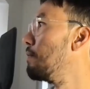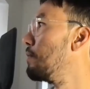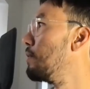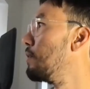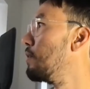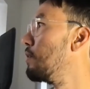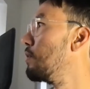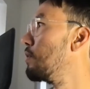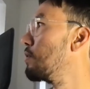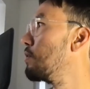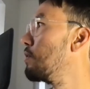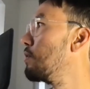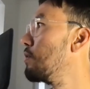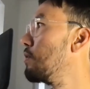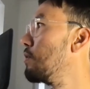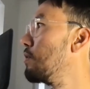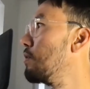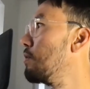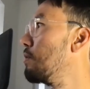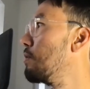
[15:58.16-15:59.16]
look
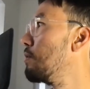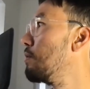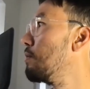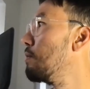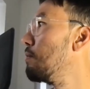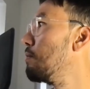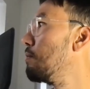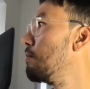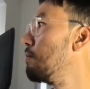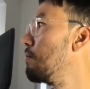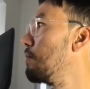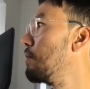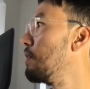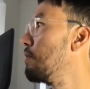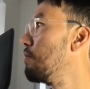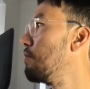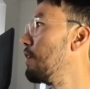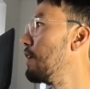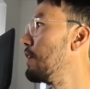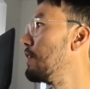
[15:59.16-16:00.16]
to
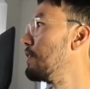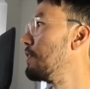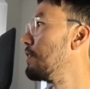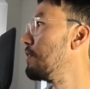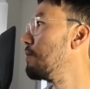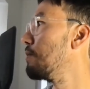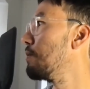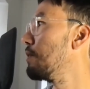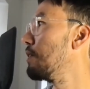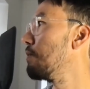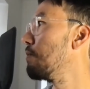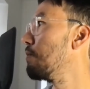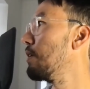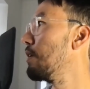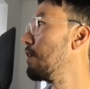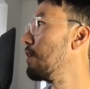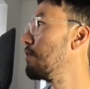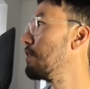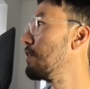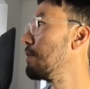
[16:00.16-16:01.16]
invest, what
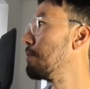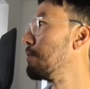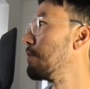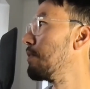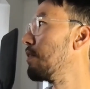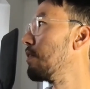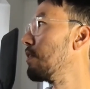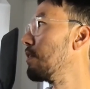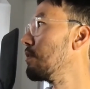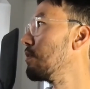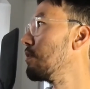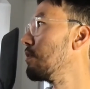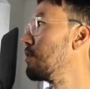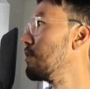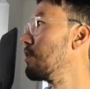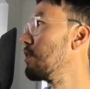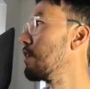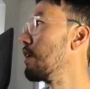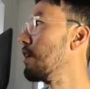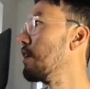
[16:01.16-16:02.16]
are some of the things you
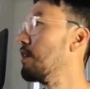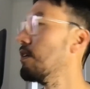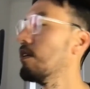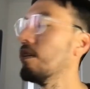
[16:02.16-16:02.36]
look at?